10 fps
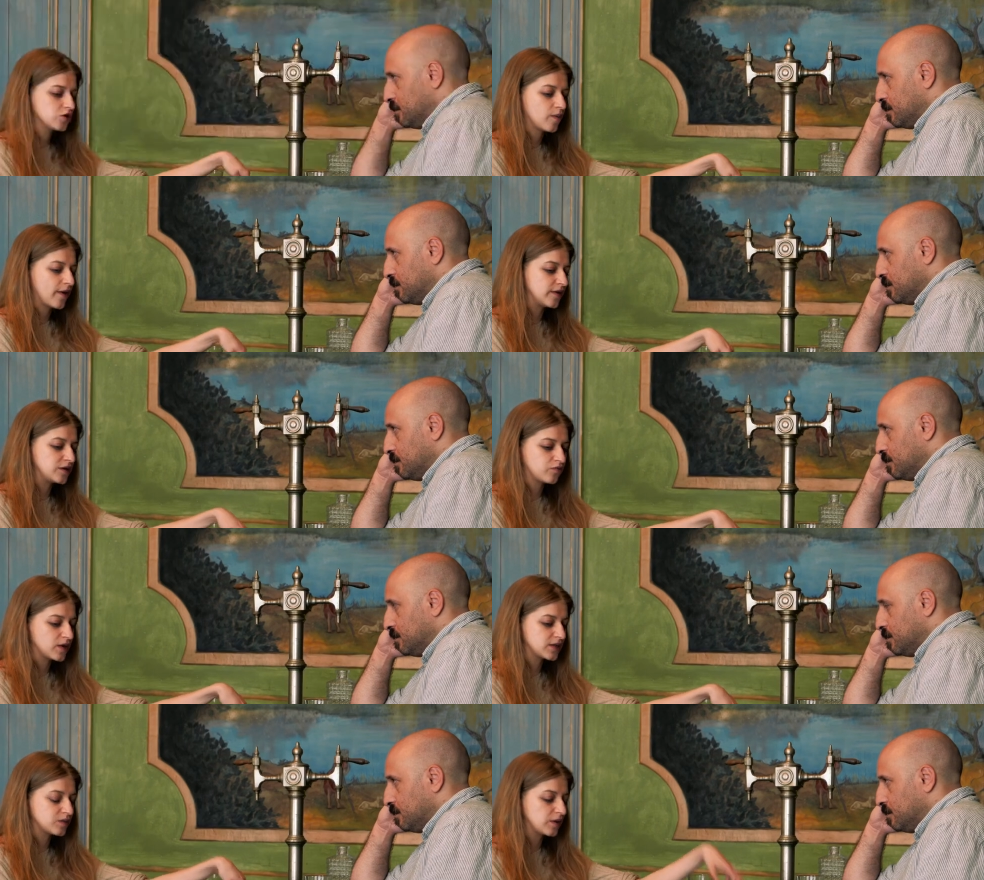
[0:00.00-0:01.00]
Speaker 1: sure about this
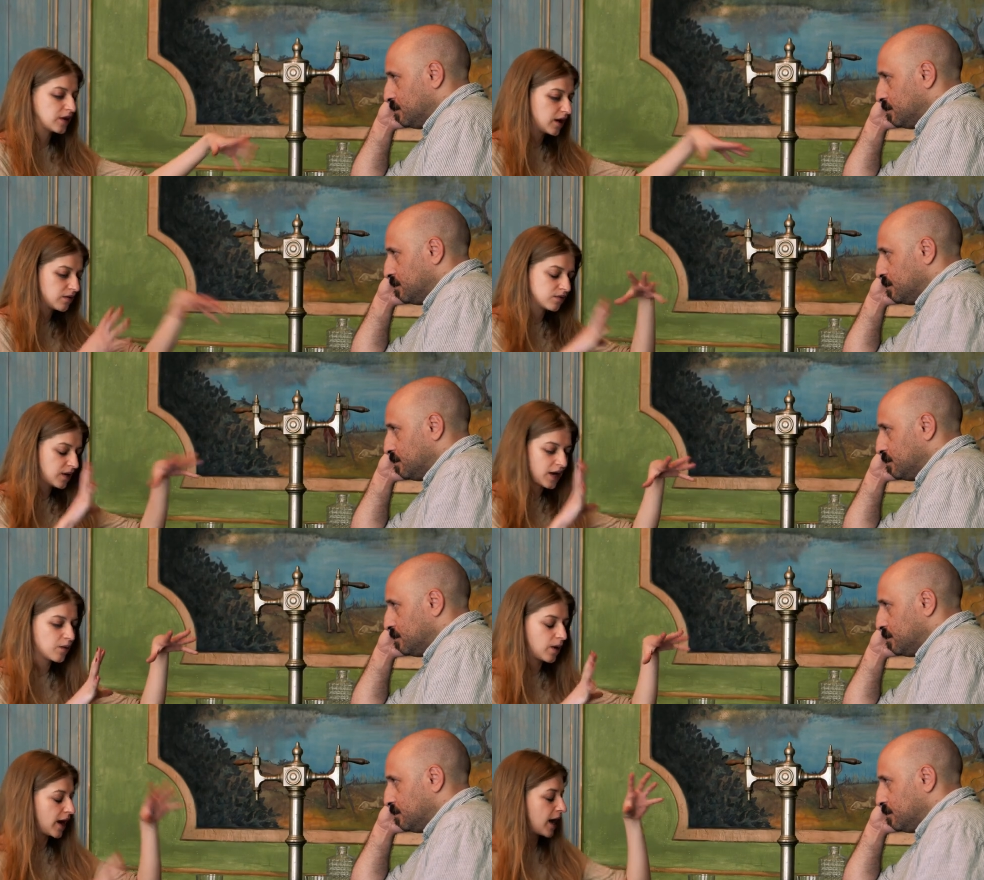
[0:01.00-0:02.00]
process, but
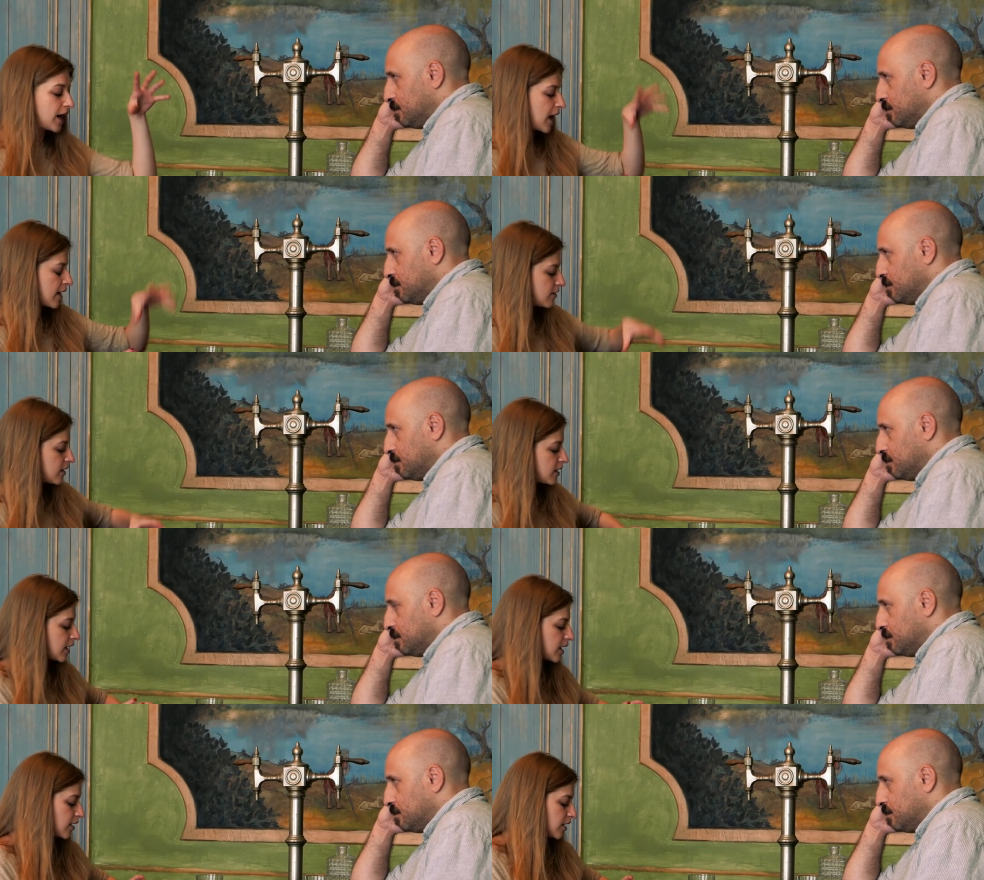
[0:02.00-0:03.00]
anyway, and I think,
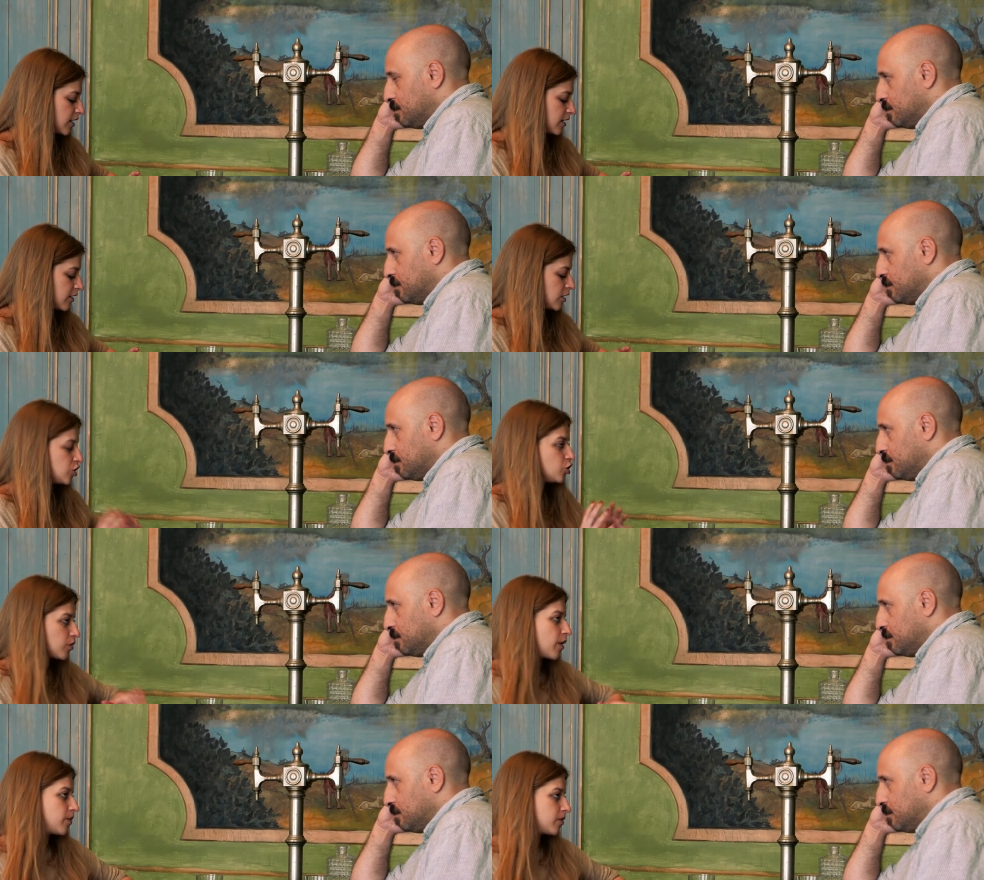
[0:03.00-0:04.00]
like, in
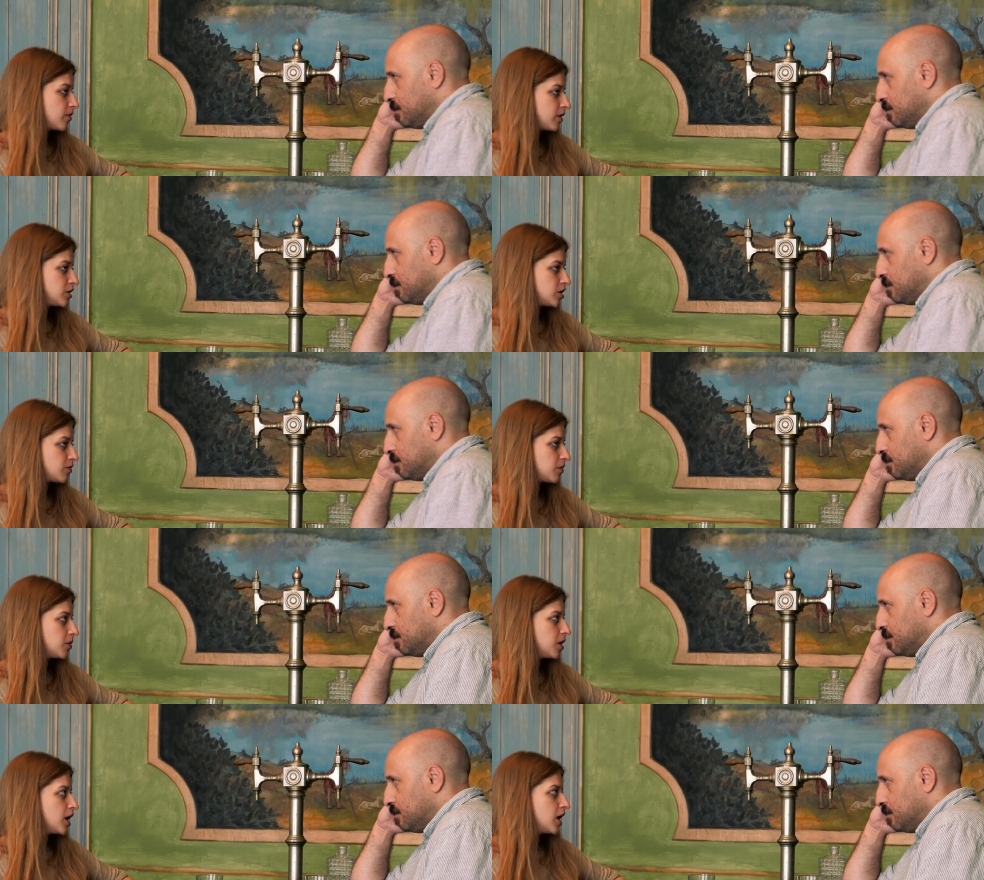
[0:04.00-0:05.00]
Europe, in
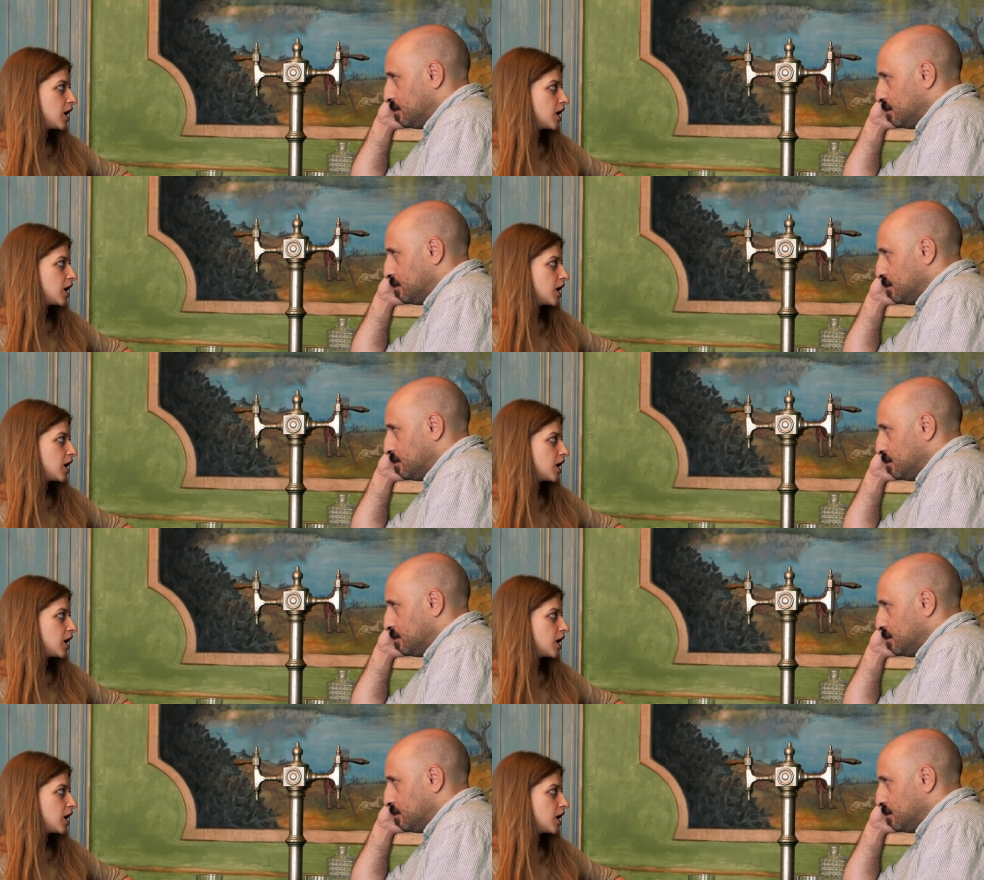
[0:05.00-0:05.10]
general,